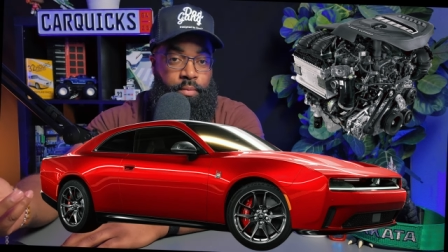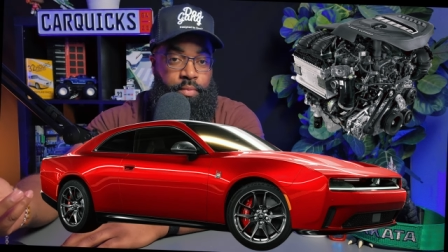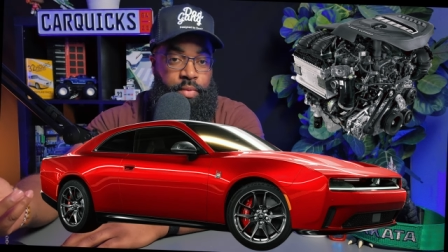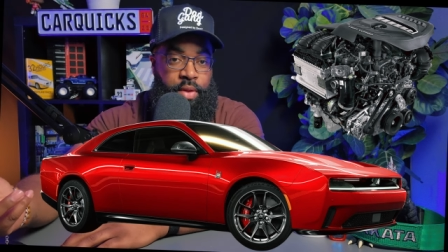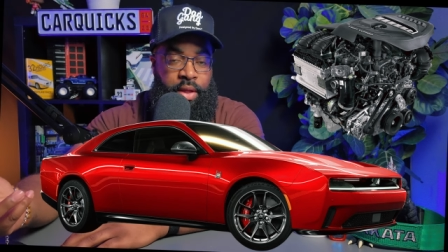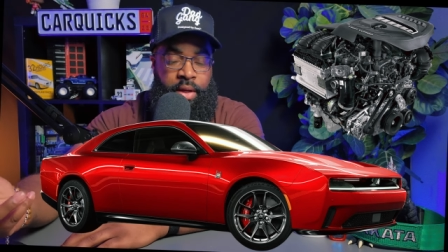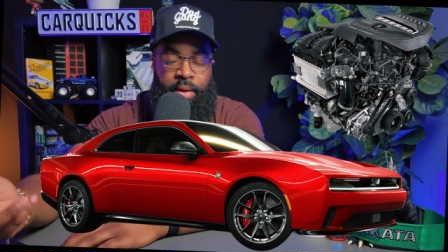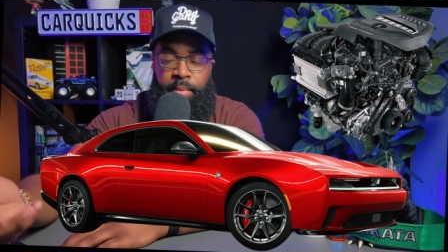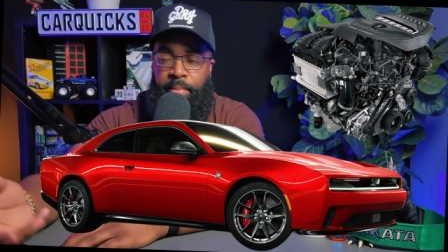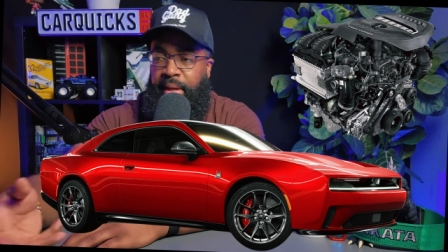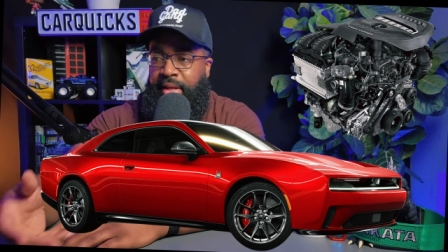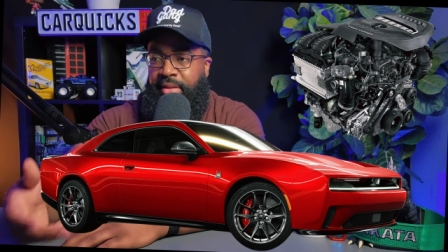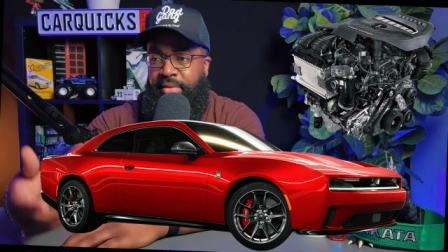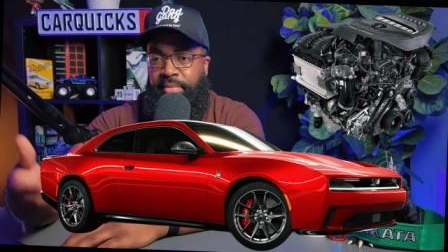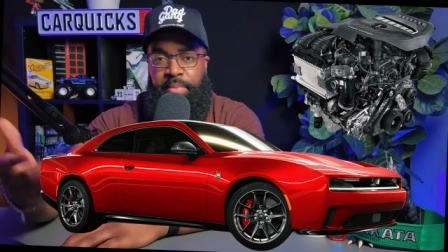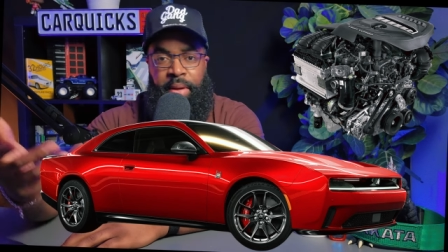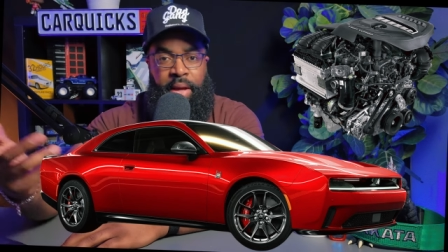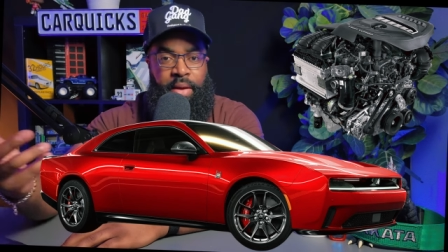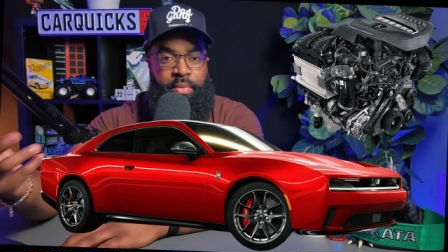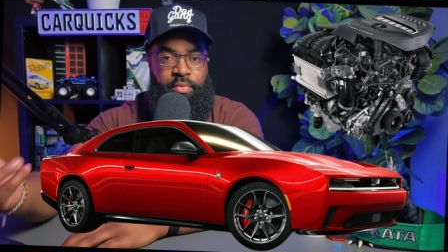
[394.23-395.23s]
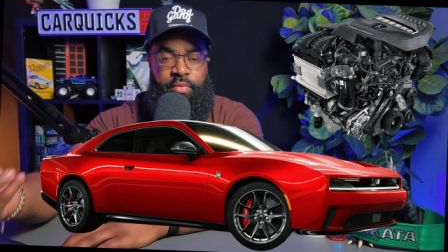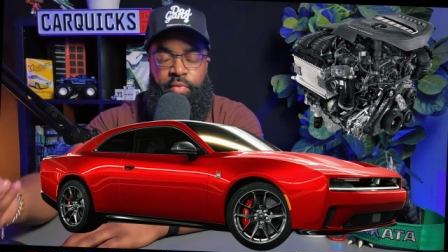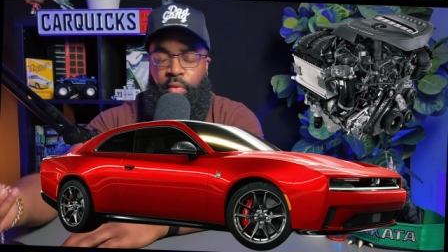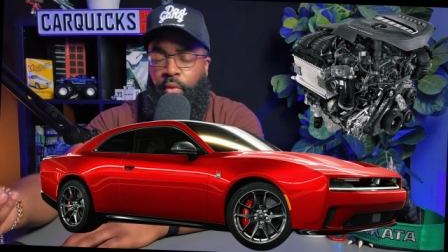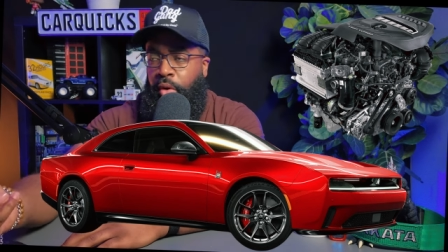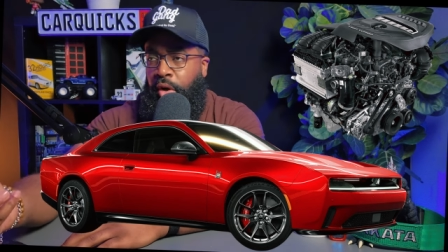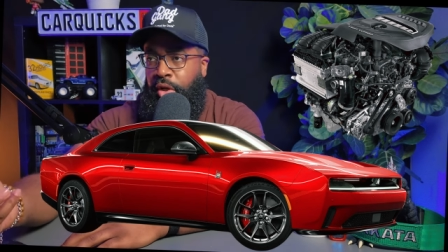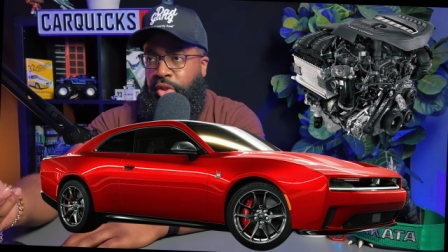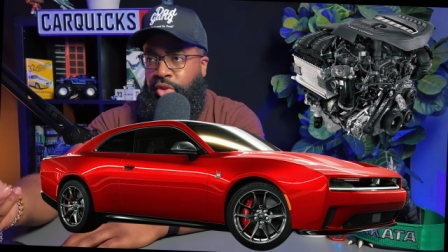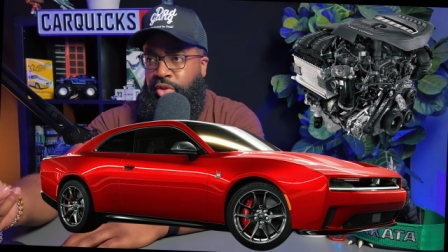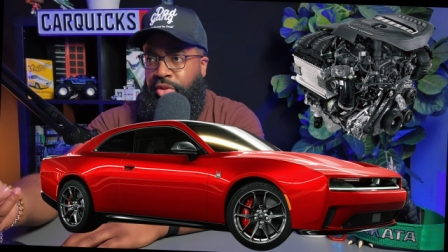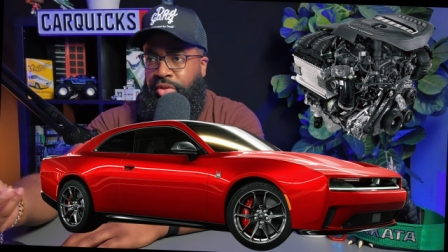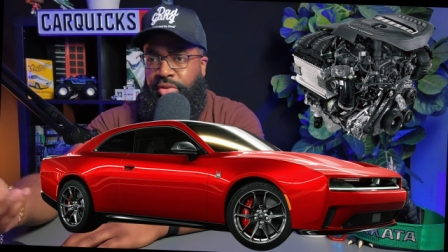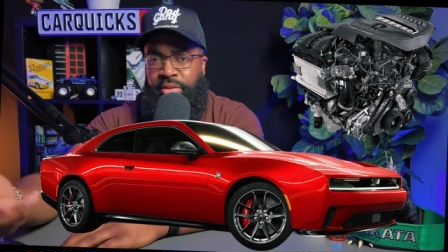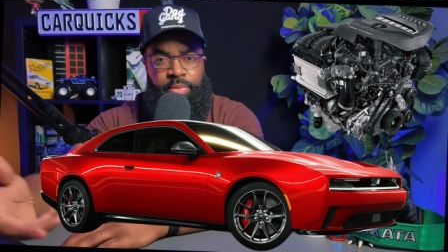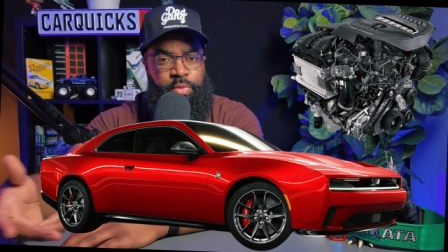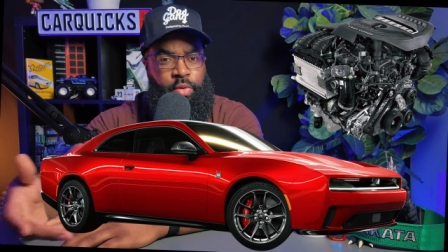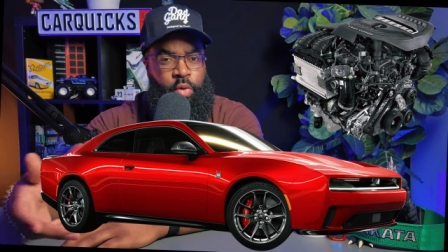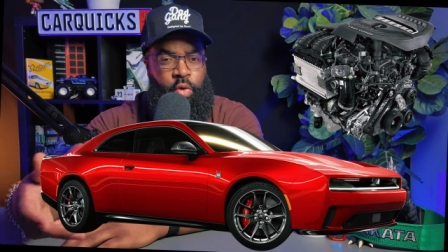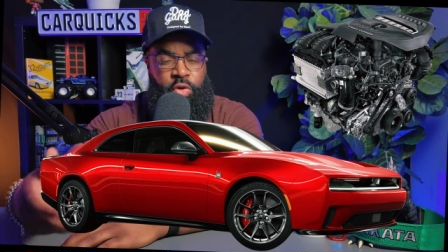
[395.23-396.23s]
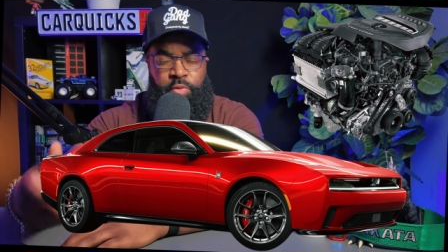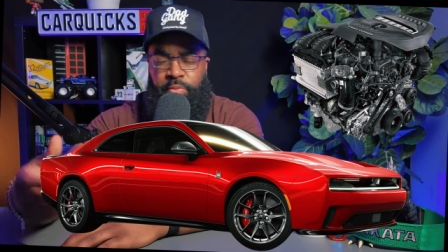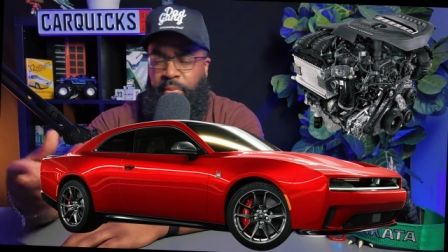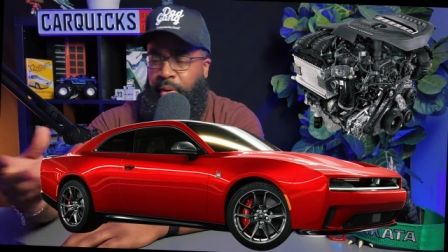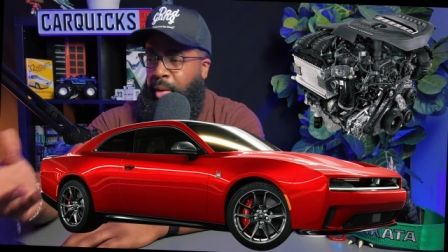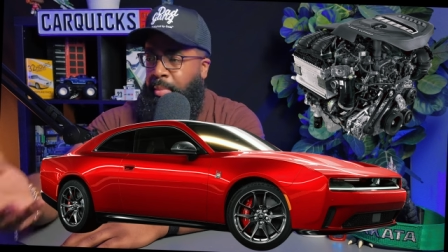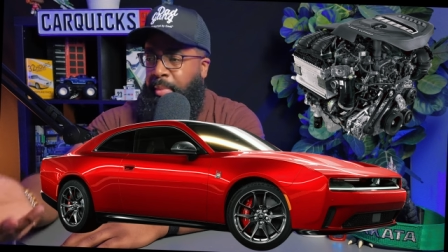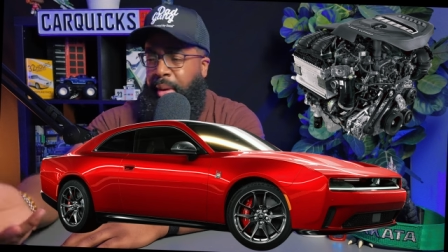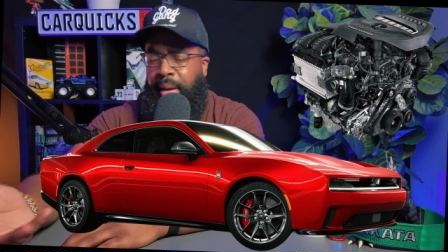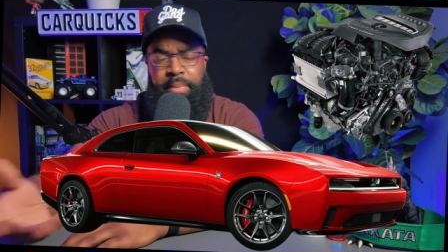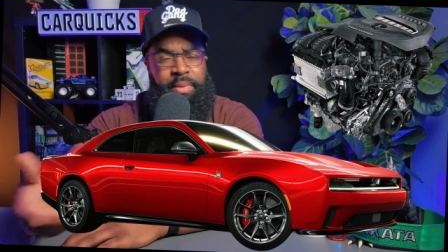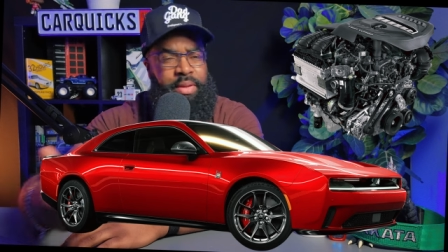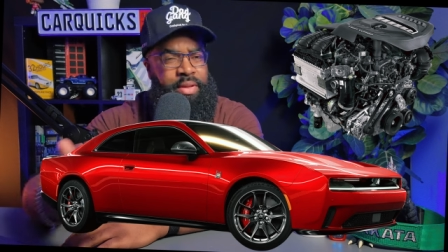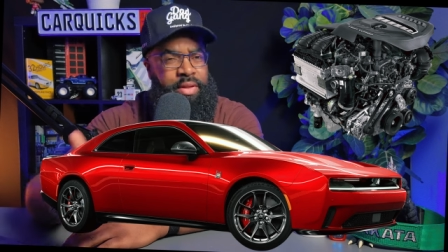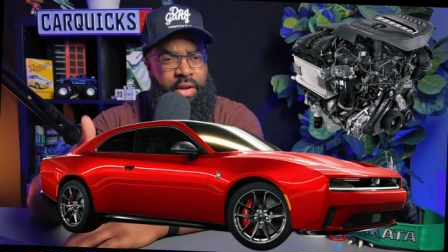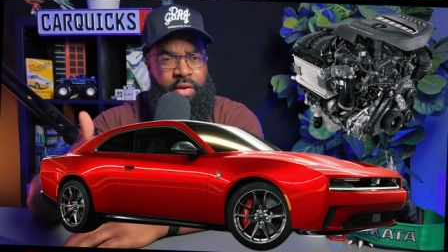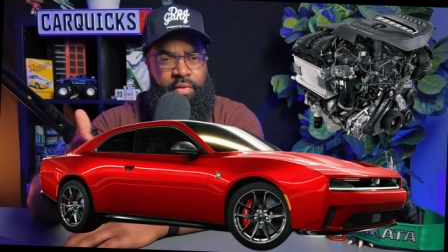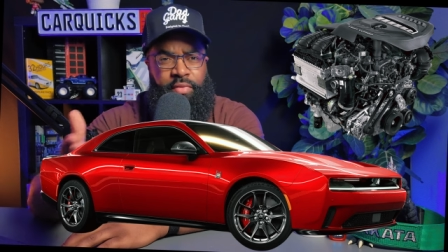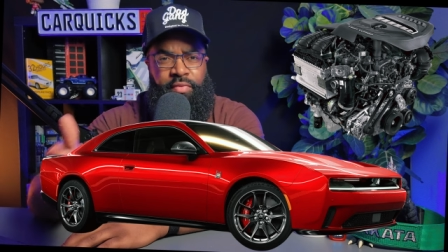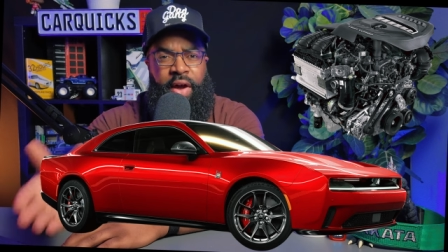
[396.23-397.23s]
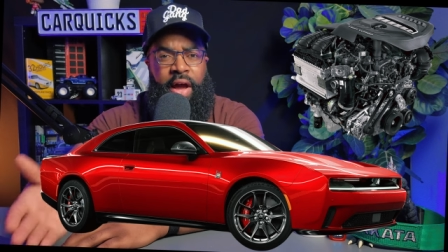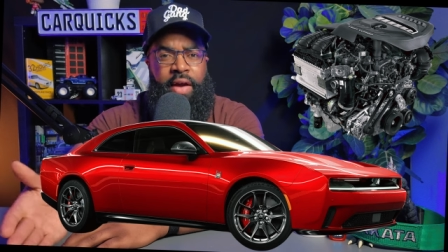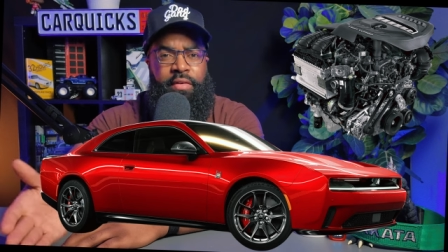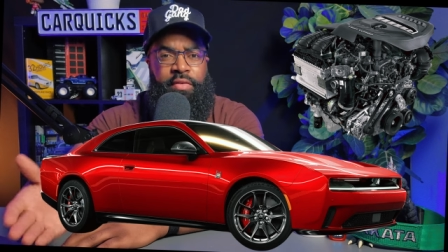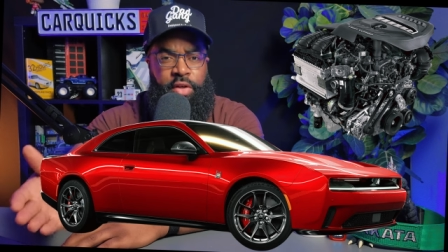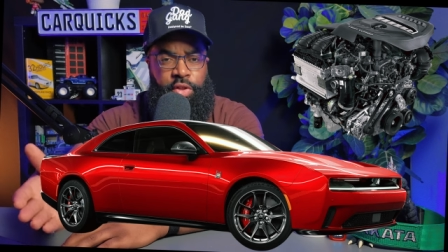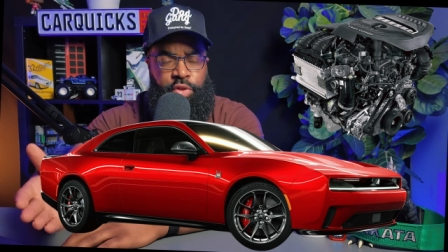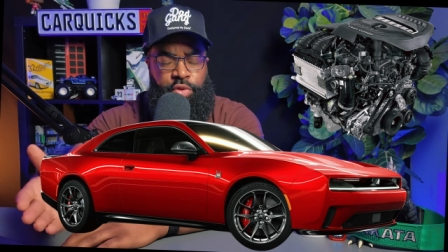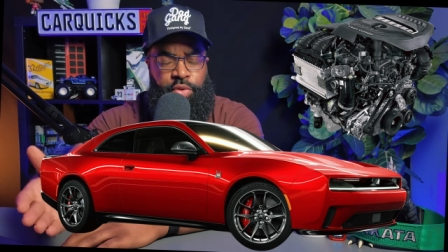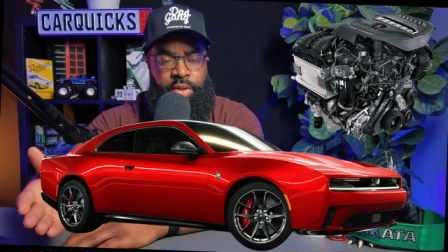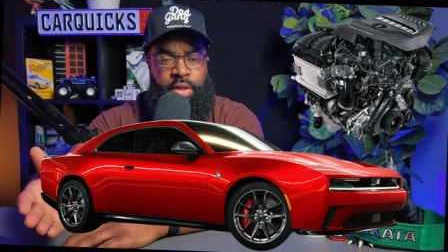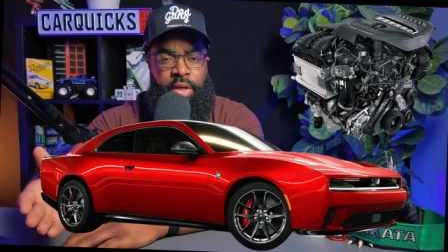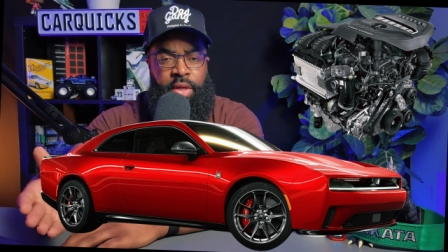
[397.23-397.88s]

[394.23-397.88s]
and it makes about four hundred and something horsepower, maybe near five hundred.